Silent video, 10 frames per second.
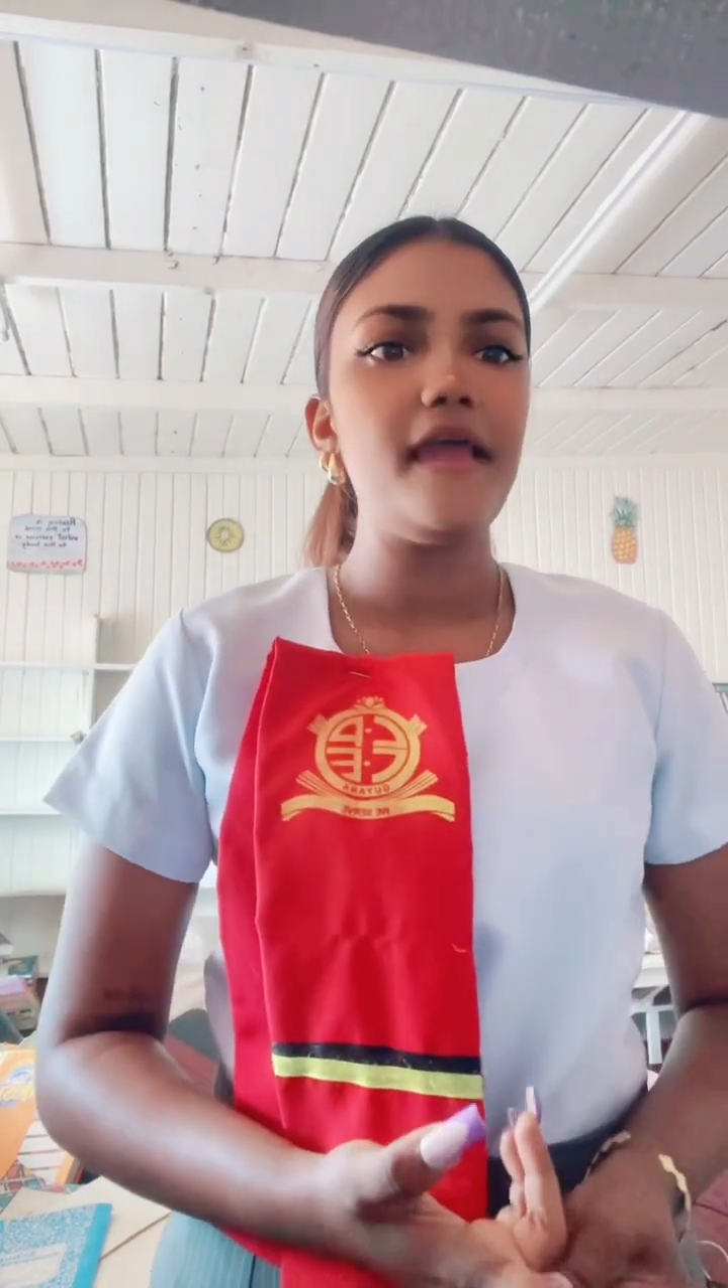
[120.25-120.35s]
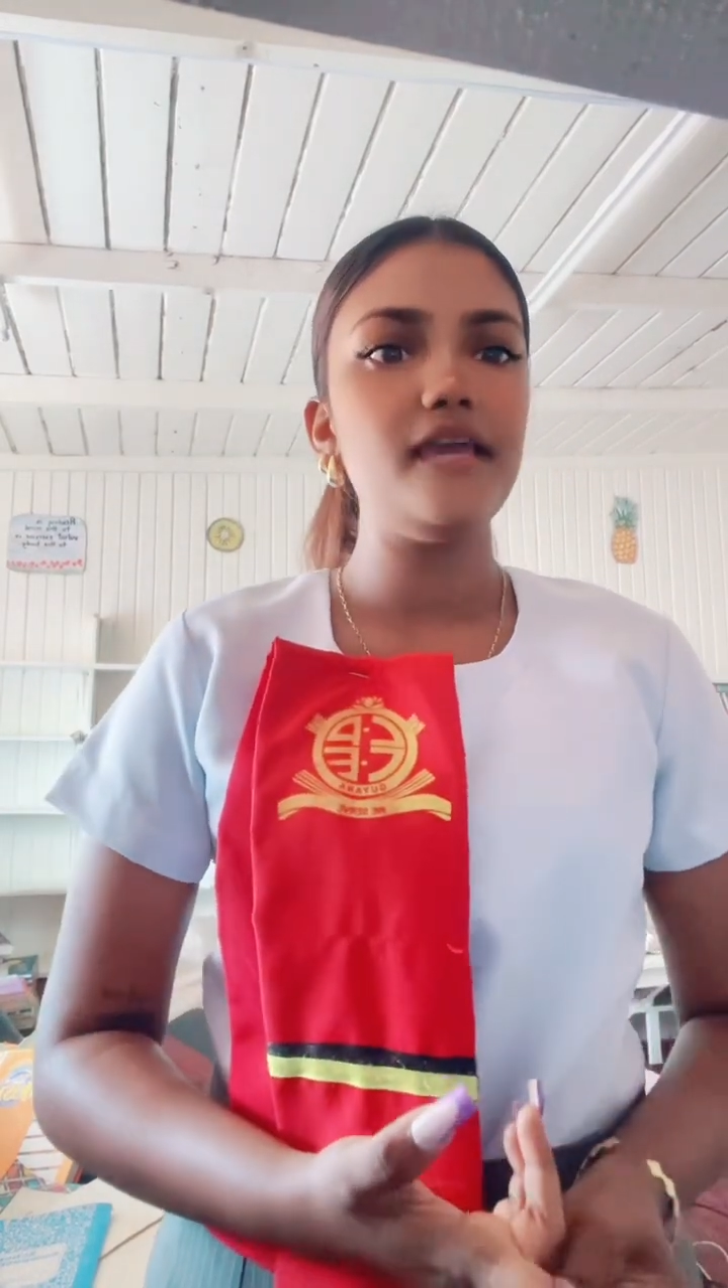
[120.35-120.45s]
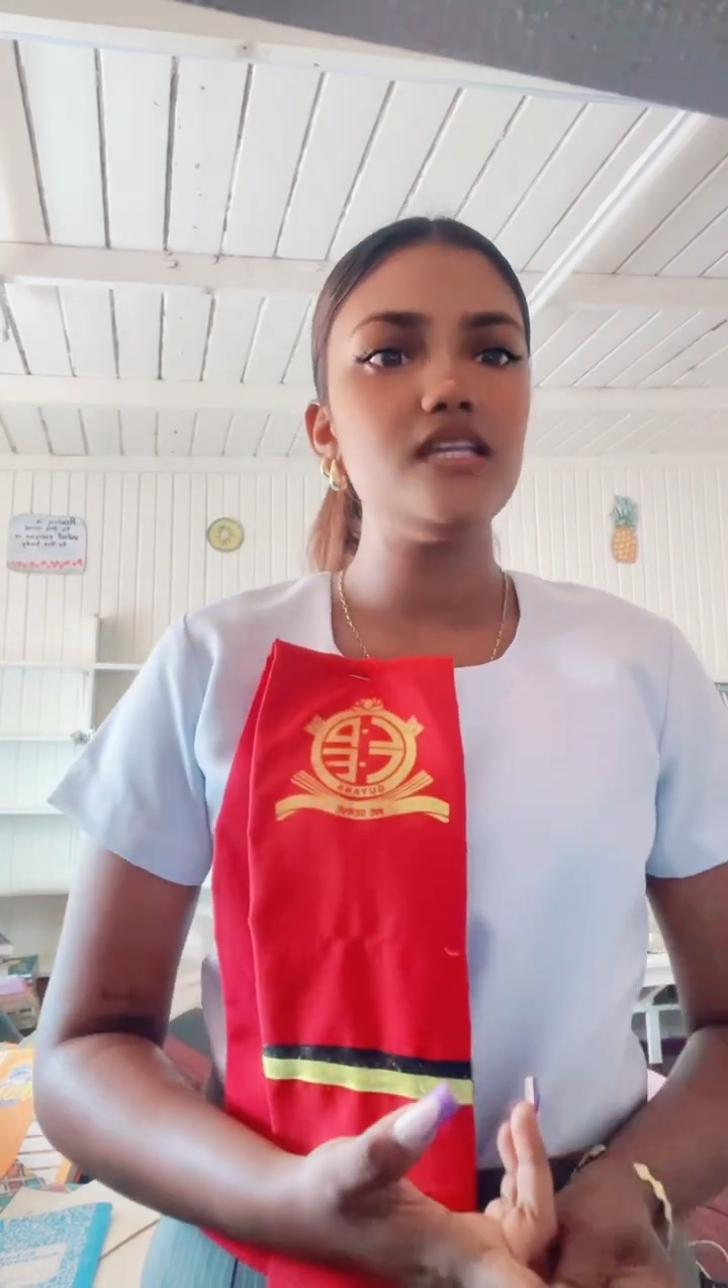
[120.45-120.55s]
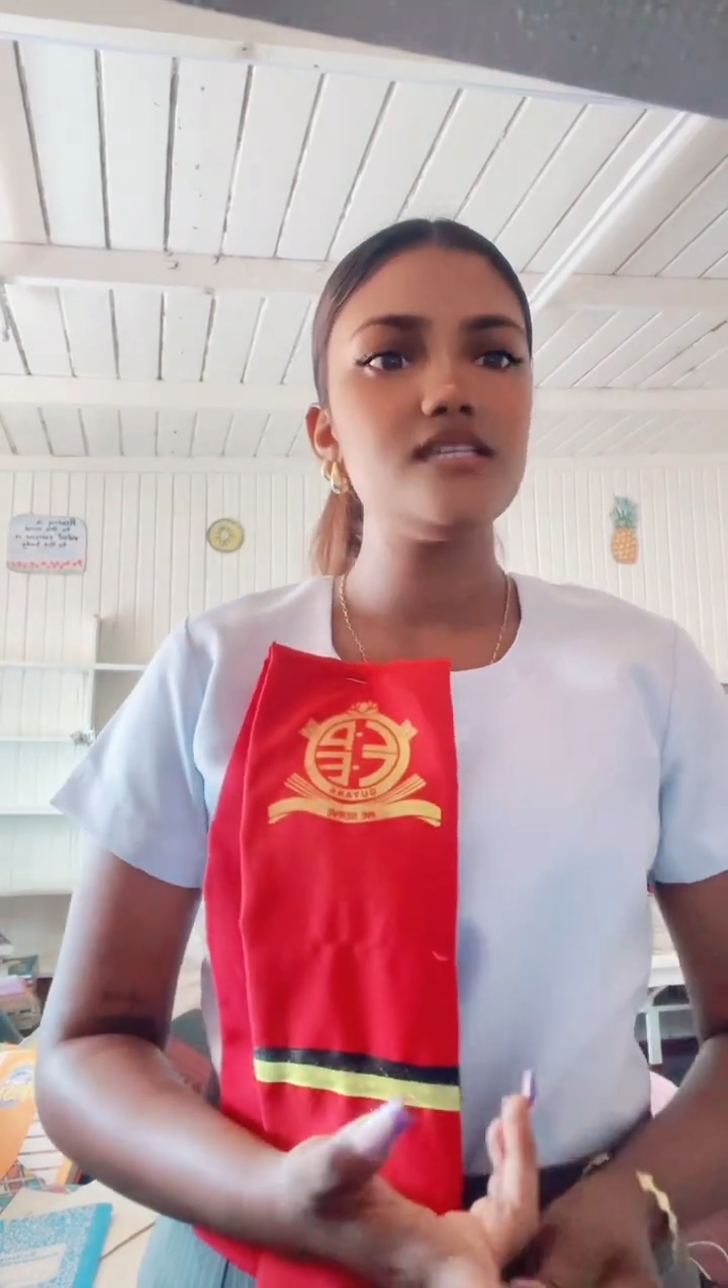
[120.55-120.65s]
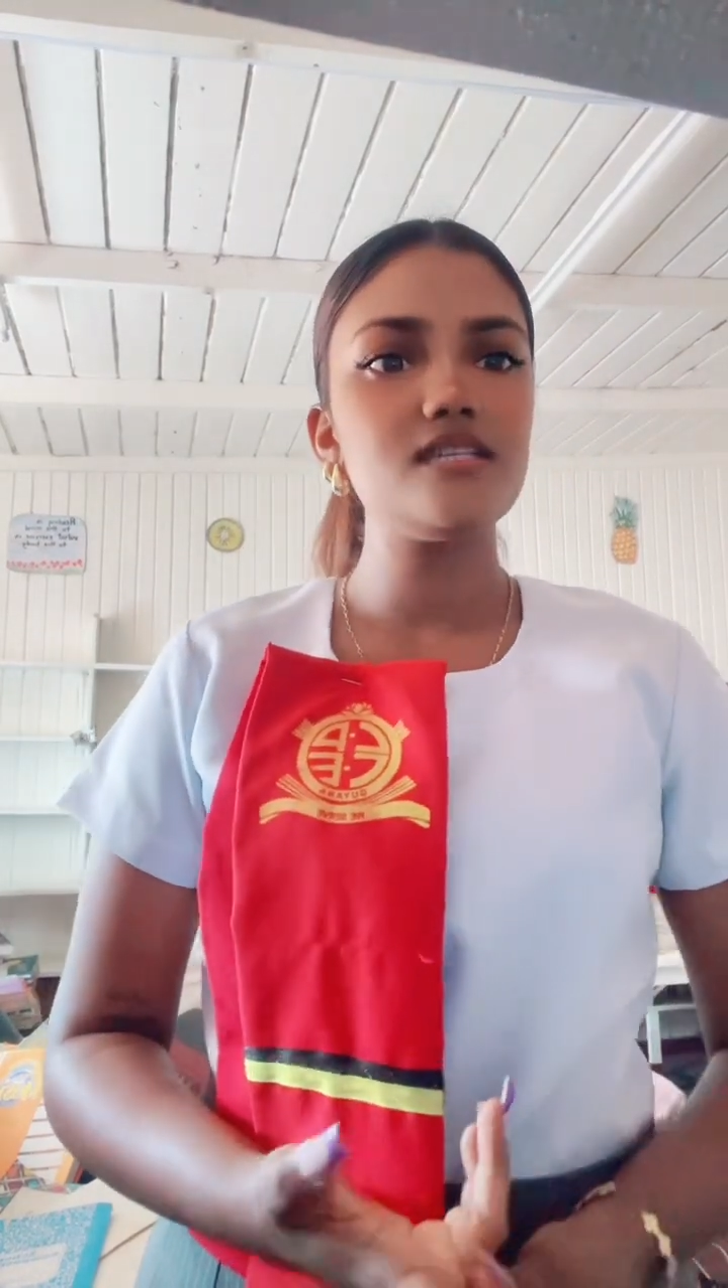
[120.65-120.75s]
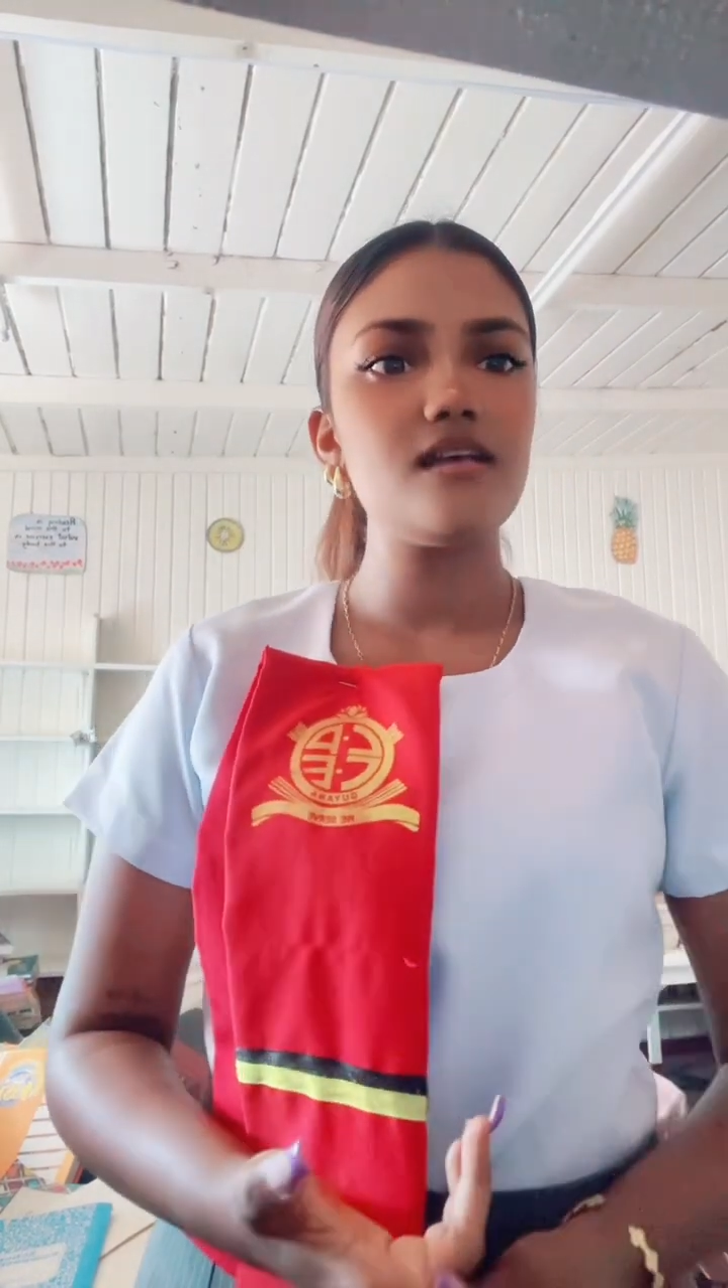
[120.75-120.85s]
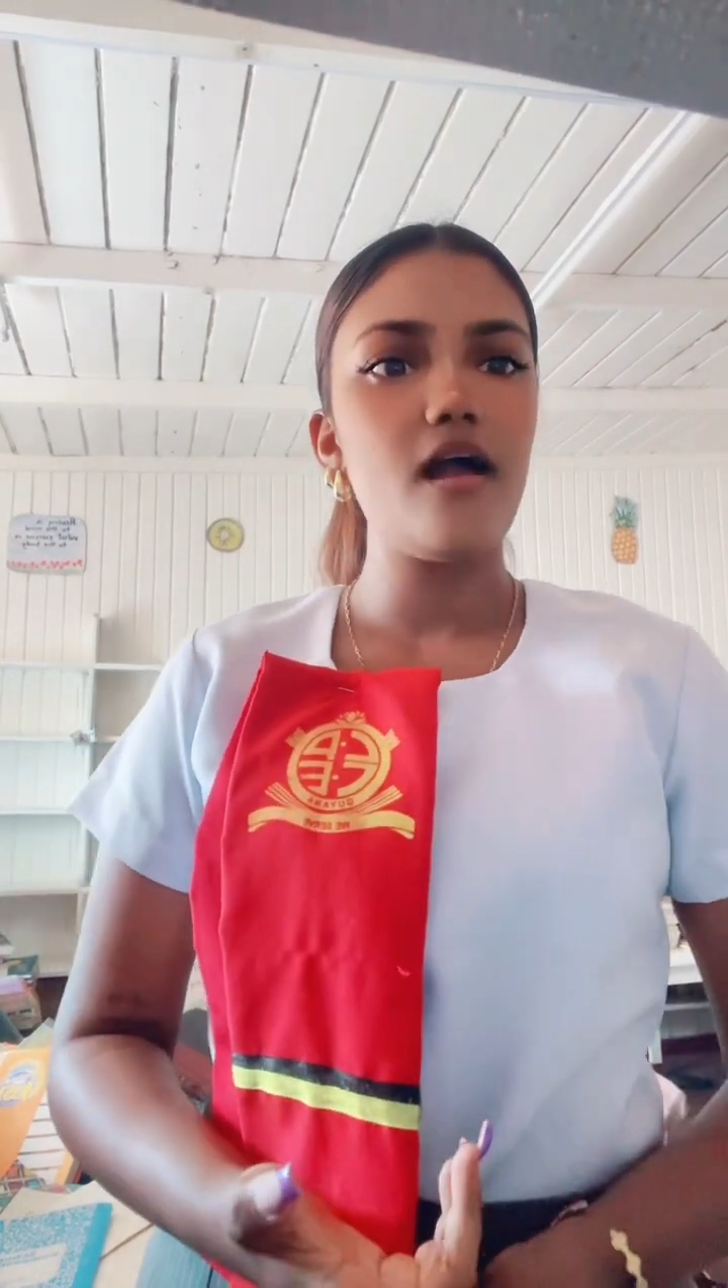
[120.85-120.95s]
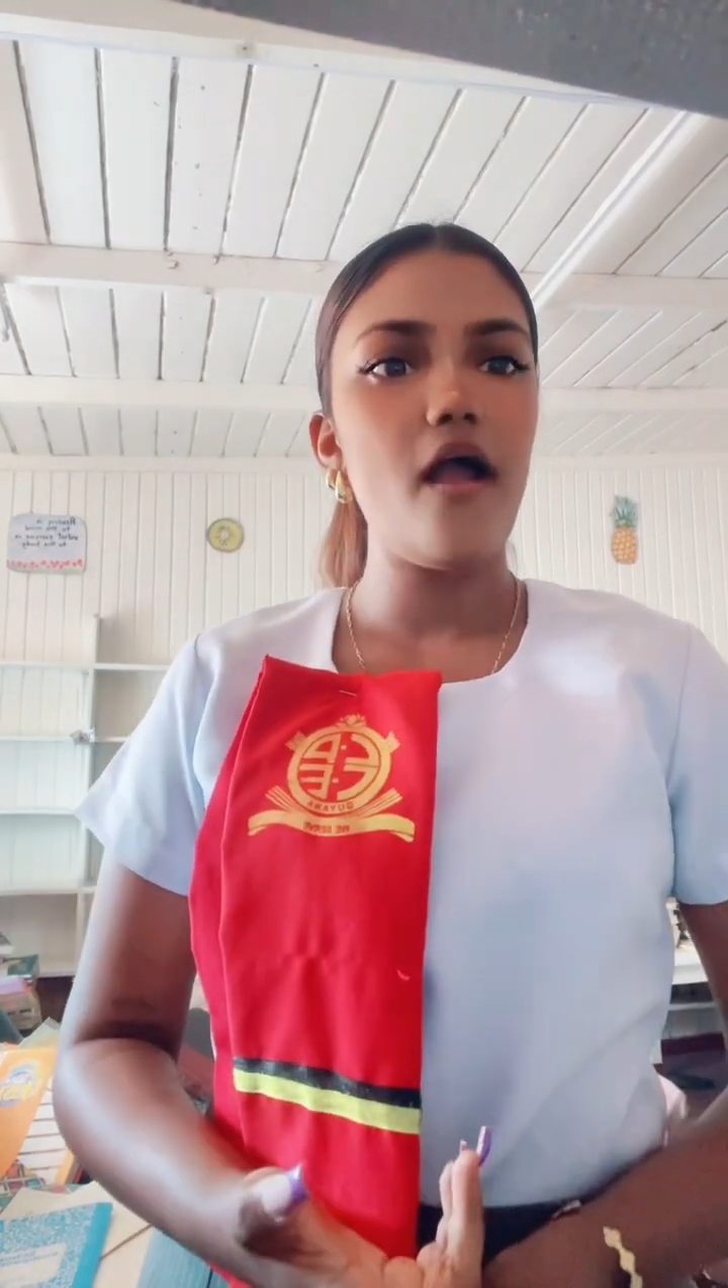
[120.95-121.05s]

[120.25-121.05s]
It's